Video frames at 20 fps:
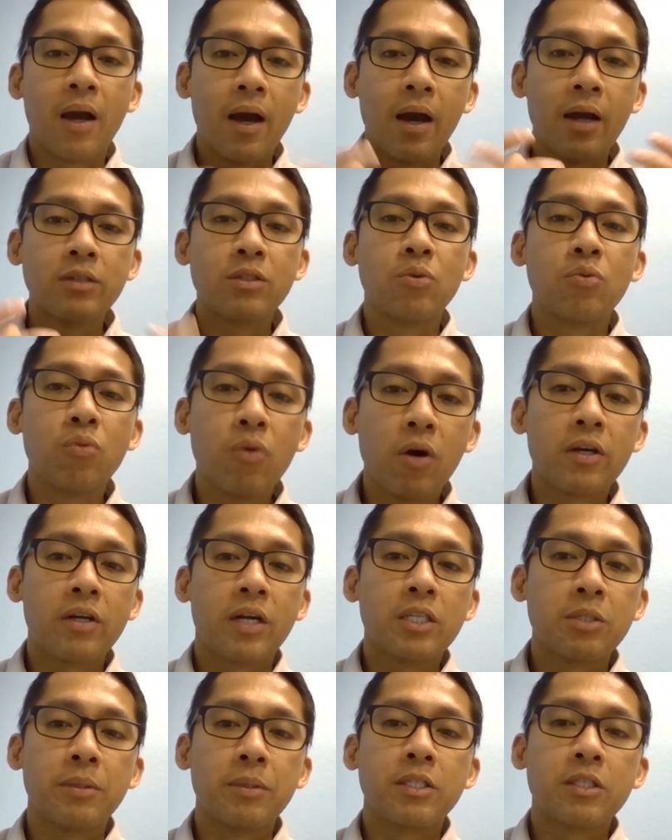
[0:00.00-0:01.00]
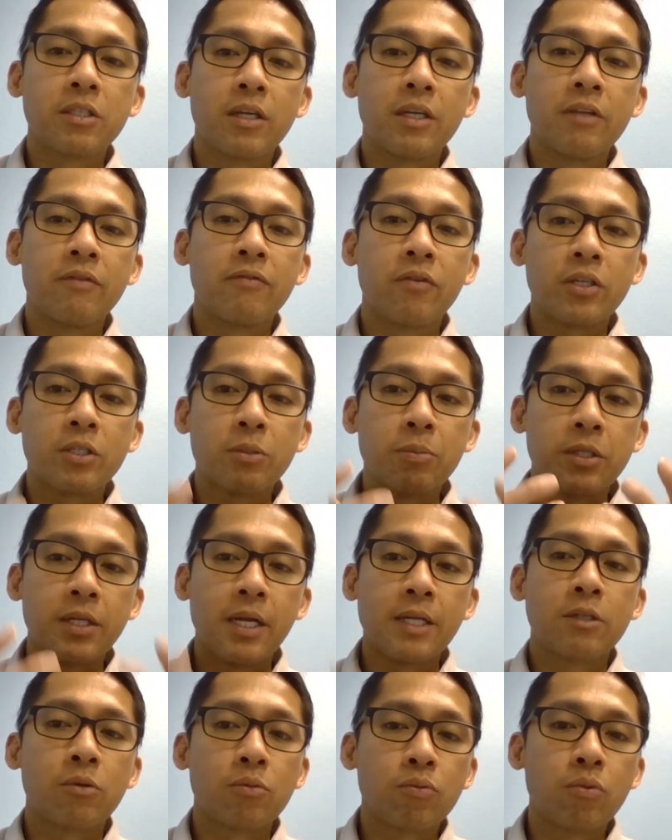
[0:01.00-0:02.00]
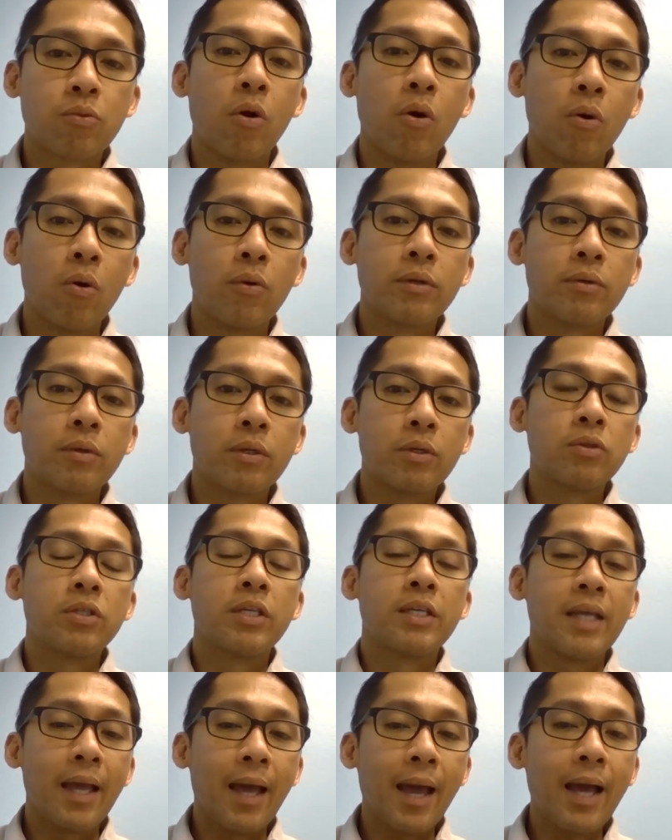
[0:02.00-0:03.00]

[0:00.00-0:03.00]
Hydrogen water has been studied for its potential role in reducing